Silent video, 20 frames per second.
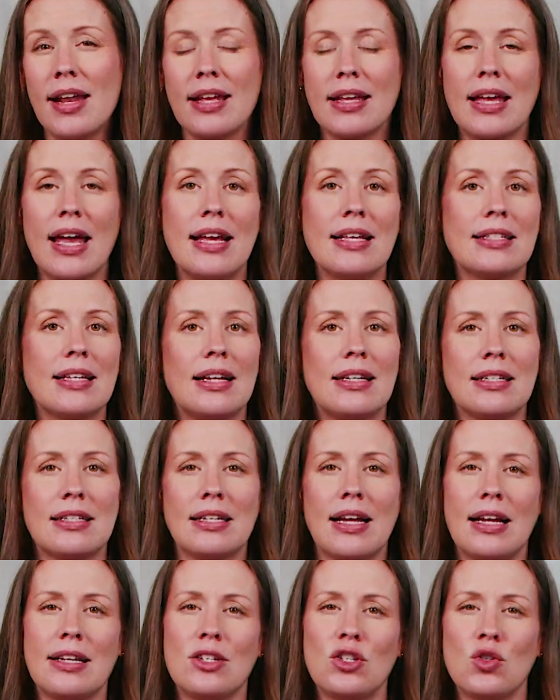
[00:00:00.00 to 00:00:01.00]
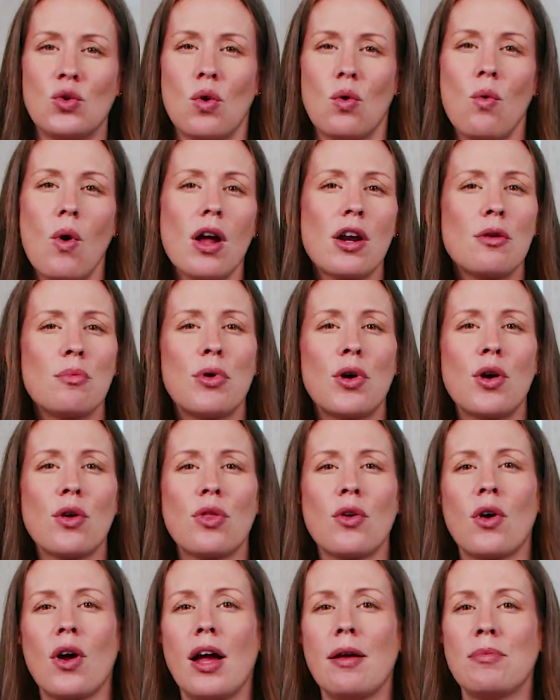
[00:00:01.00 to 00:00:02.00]
in case I decide to do a water
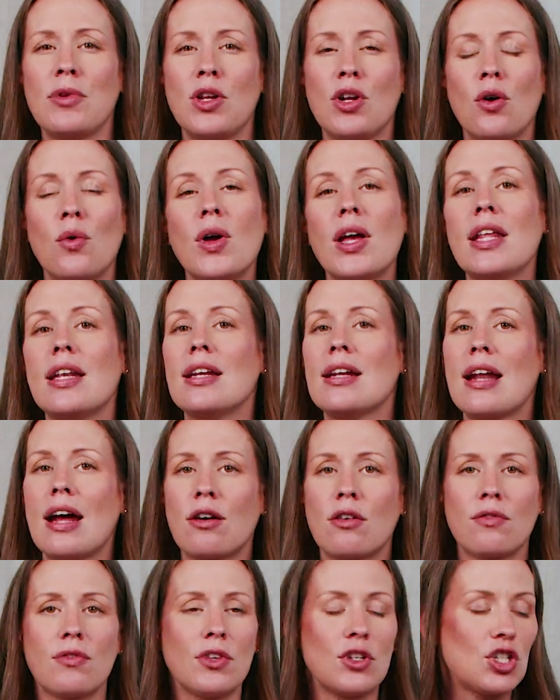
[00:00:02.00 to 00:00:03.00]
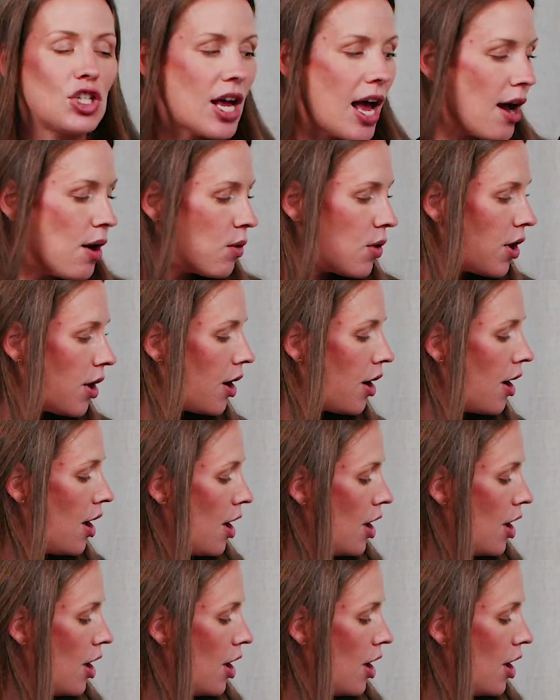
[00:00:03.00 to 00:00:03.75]
birth or I'm, in and out of the shower.